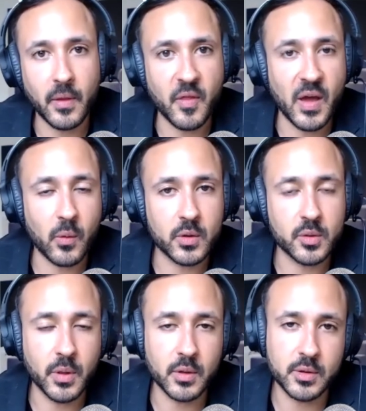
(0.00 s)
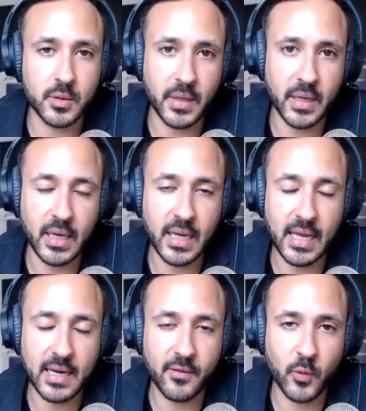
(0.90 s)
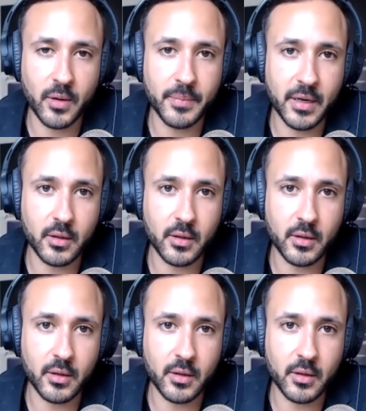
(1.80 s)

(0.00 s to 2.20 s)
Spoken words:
that we're supposed to be. And if we're better,